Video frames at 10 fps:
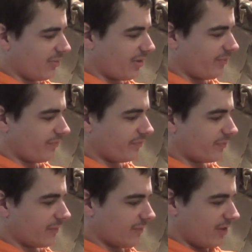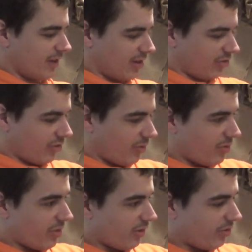But, yeah, so a
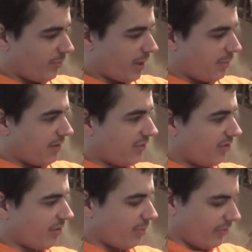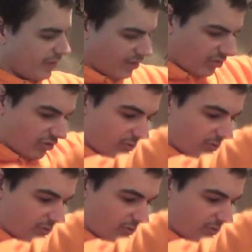nice big beefy zip on these,